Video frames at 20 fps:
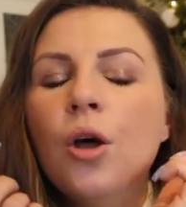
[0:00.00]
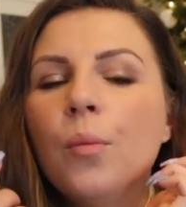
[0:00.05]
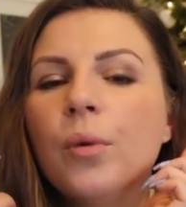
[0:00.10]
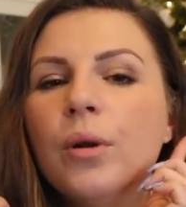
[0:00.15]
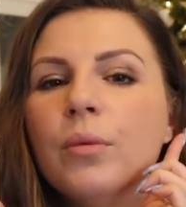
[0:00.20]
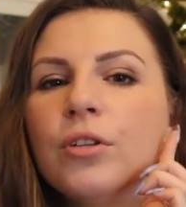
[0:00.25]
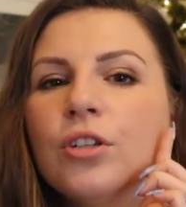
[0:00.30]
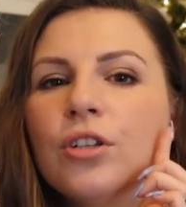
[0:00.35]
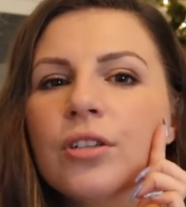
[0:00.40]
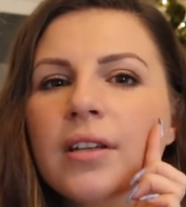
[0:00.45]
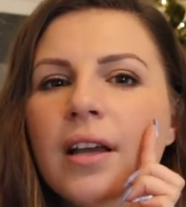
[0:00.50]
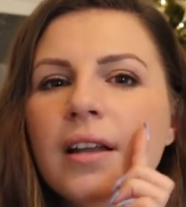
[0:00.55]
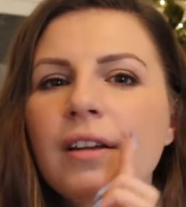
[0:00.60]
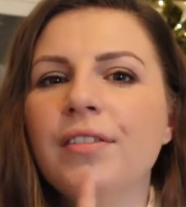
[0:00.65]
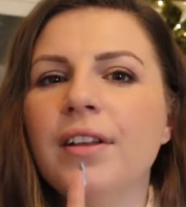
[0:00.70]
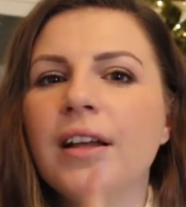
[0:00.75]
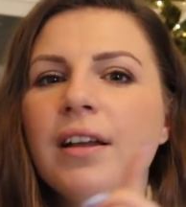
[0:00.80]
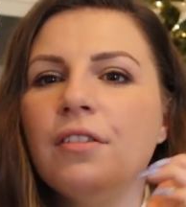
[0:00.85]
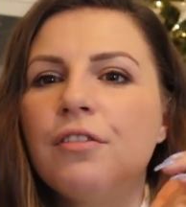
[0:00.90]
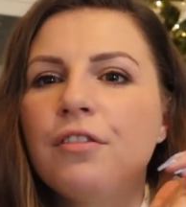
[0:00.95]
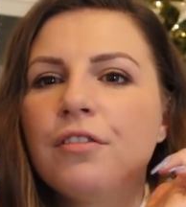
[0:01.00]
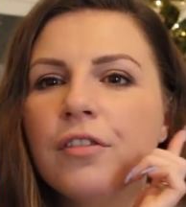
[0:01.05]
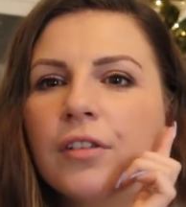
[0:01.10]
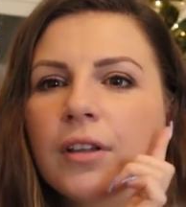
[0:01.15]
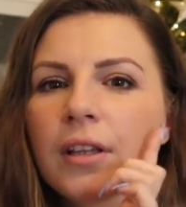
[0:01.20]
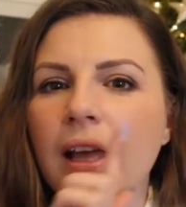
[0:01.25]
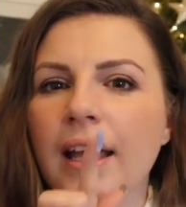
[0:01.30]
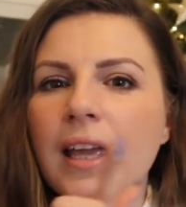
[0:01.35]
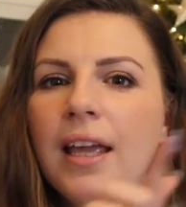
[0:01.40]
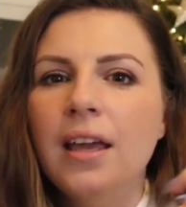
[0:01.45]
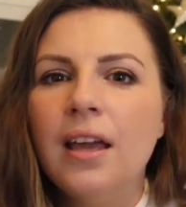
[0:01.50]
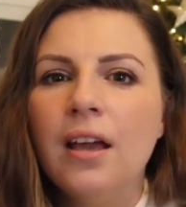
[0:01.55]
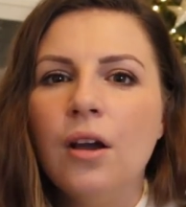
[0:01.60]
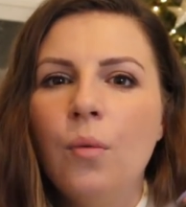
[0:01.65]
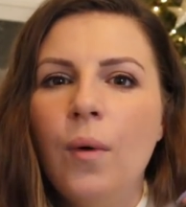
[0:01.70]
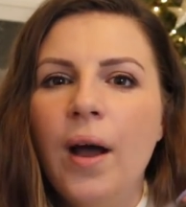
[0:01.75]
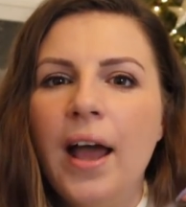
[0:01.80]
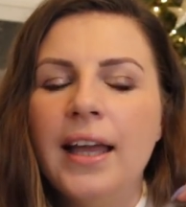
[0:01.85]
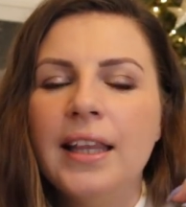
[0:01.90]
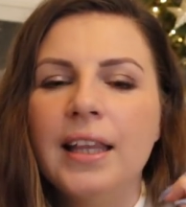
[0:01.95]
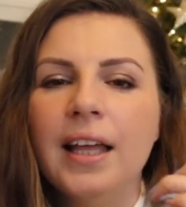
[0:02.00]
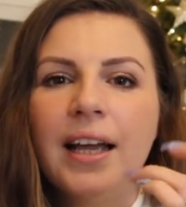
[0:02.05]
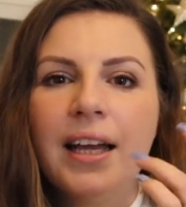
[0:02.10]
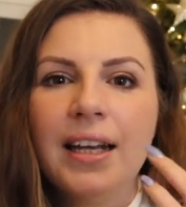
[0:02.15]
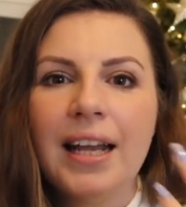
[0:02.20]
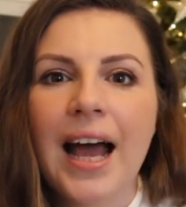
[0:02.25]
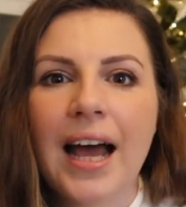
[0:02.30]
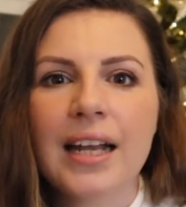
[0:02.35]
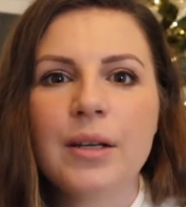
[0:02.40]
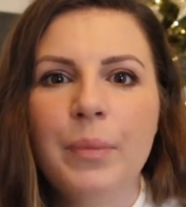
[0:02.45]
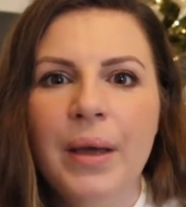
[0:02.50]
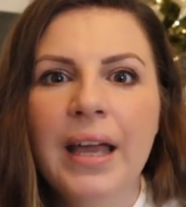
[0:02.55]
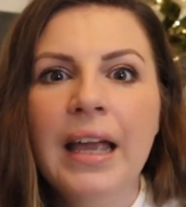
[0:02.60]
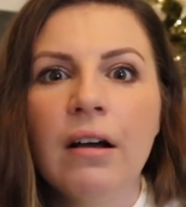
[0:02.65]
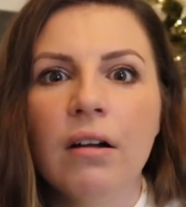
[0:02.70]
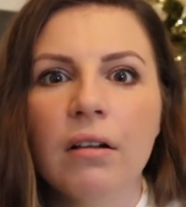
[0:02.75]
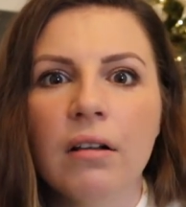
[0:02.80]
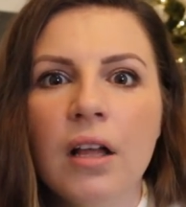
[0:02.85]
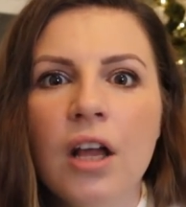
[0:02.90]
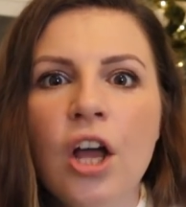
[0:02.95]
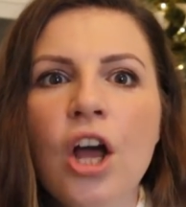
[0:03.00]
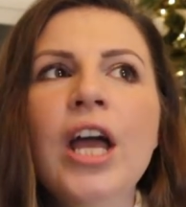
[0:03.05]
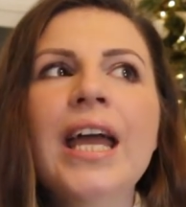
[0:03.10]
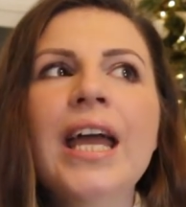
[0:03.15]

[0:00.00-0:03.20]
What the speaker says: But it was just kind of like flaking away like I'd had a peel.